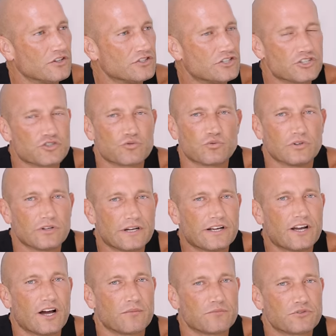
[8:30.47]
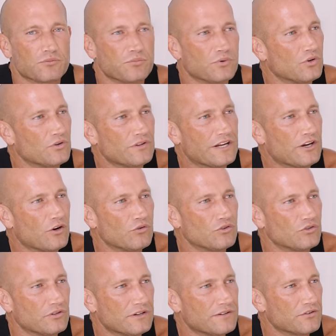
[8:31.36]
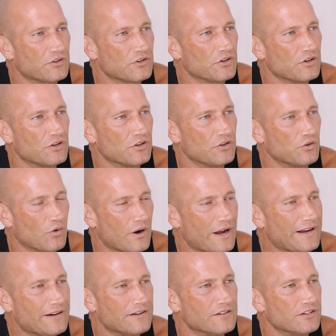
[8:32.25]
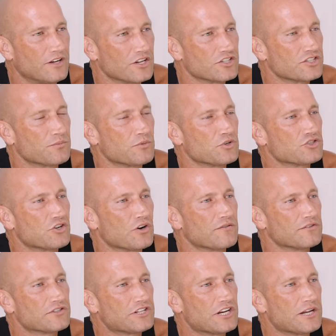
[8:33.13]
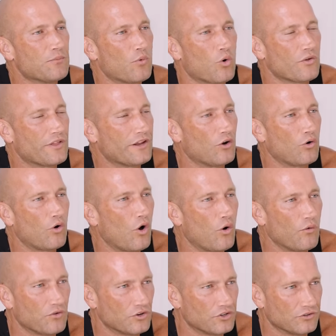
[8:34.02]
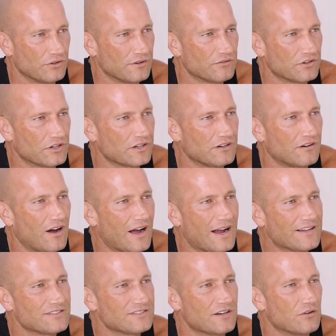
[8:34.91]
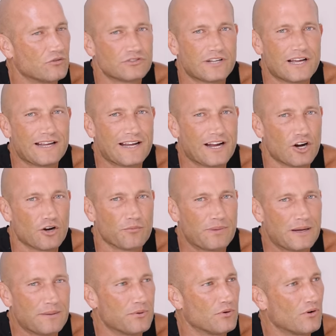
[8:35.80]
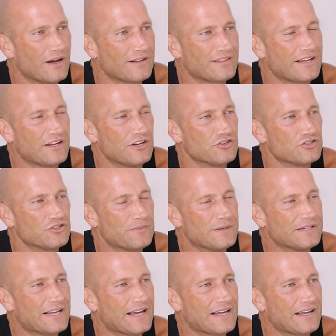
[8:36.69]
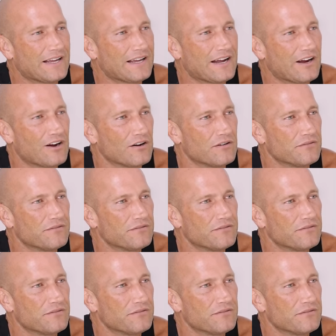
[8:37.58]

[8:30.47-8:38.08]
they're just really comfortable and they don't deliver great customer service anymore. They don't over deliver to clients. They don't take care of people like they used to be taken care